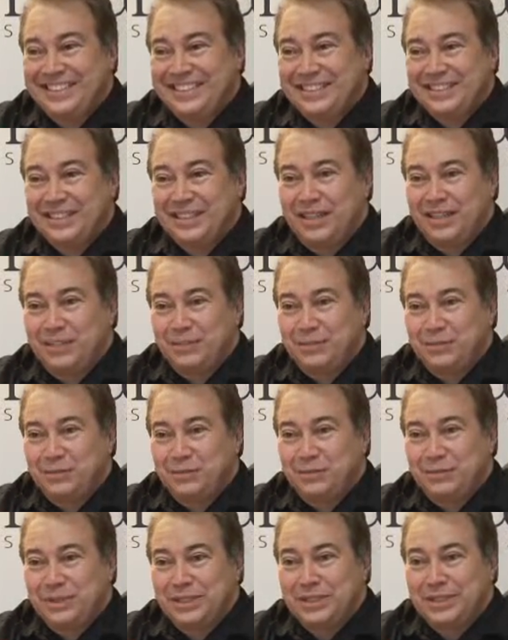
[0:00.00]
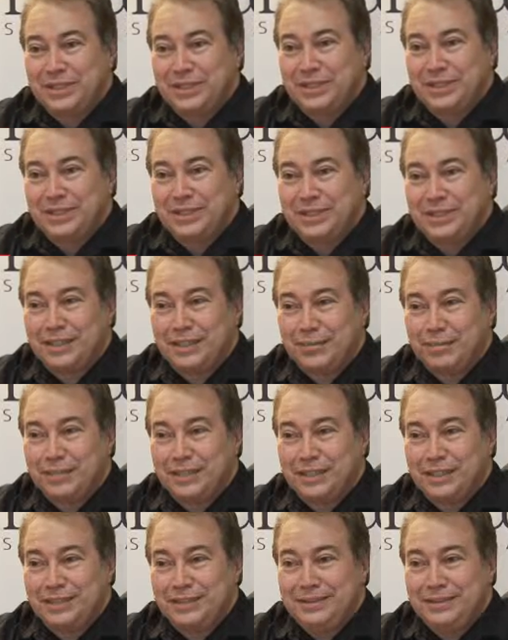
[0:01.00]
So we started the
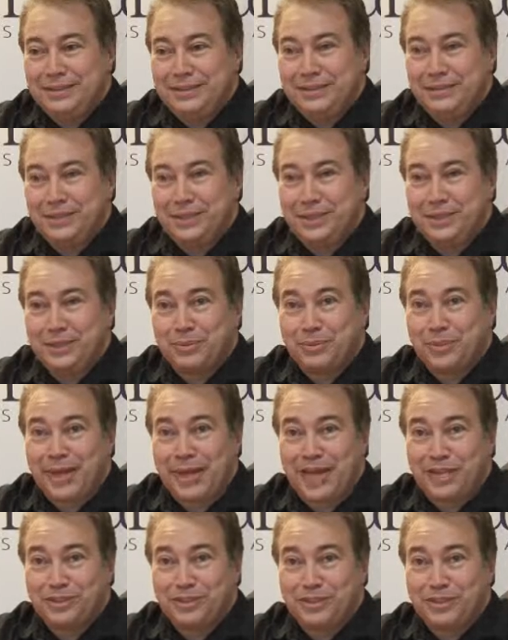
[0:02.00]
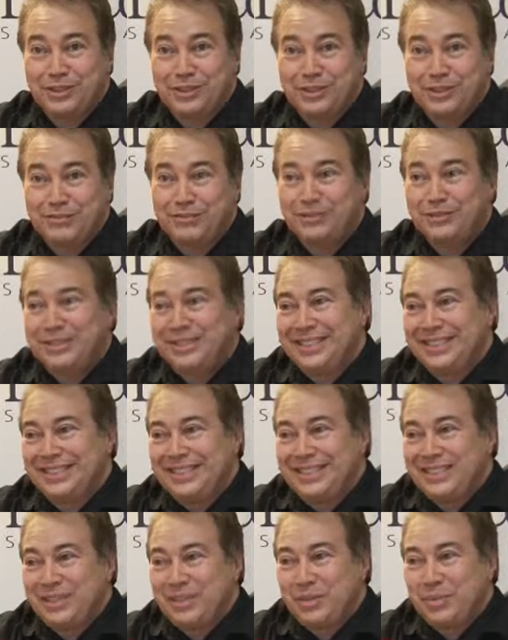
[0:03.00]
company with the passion of
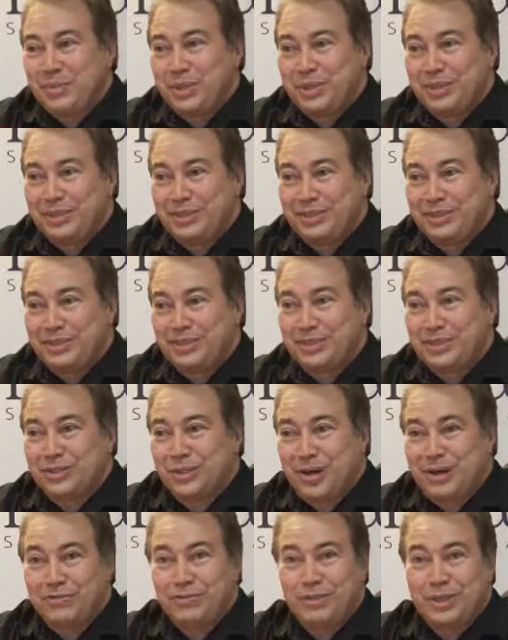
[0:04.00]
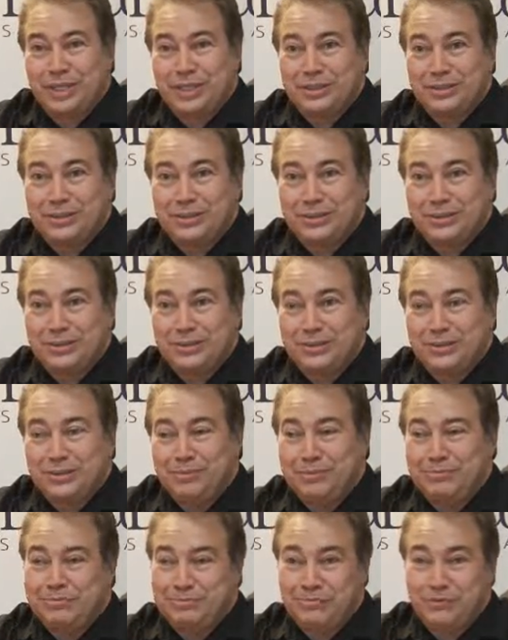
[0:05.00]
building software to
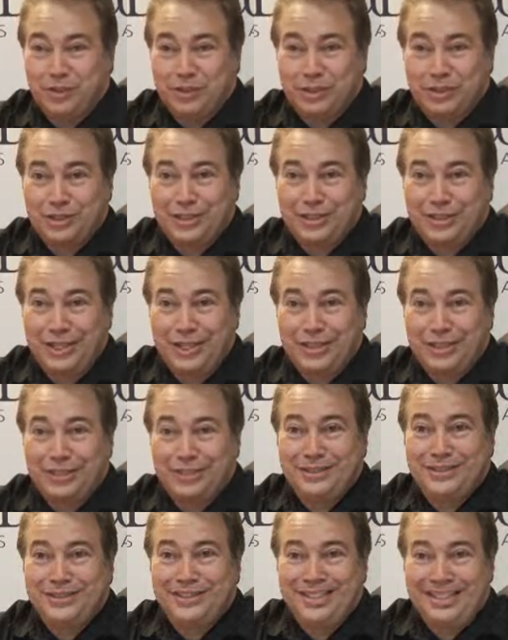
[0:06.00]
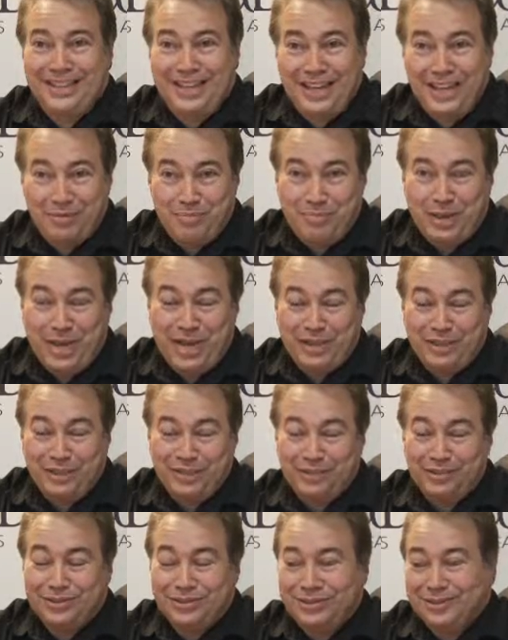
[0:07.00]
virtualize and
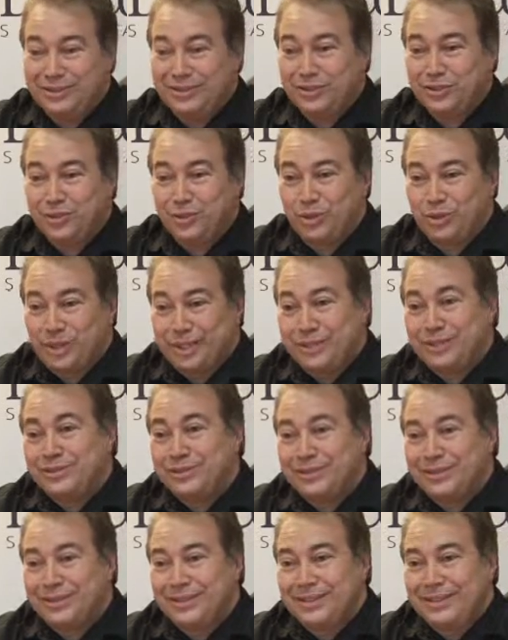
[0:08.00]
manage storage.